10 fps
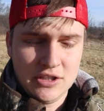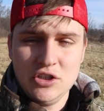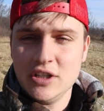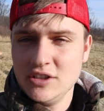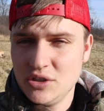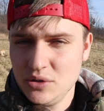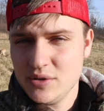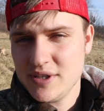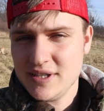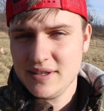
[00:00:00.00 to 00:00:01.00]
You can
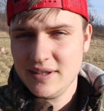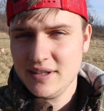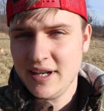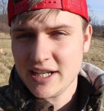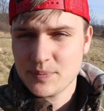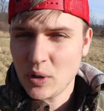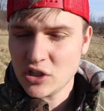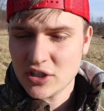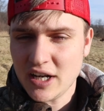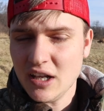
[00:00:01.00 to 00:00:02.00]
choose the next
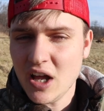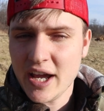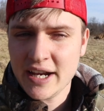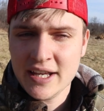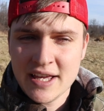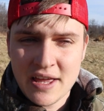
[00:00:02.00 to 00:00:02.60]
person in line.